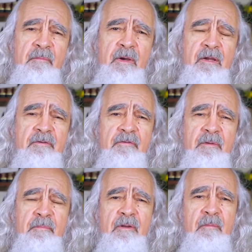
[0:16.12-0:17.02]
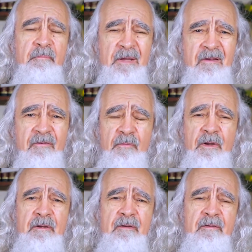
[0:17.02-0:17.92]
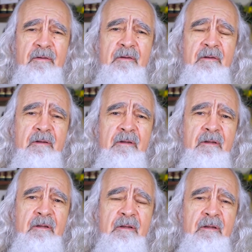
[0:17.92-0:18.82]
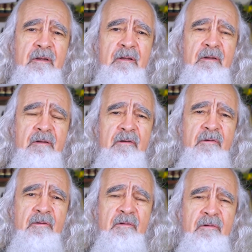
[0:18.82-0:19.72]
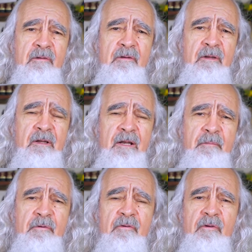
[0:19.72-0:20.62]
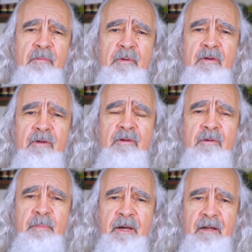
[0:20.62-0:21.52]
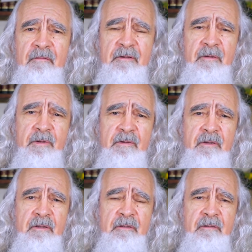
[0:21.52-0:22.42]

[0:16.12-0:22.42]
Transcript: and mainstream, but the biggest one is that you're in an Aboriginal community, you're part of a community.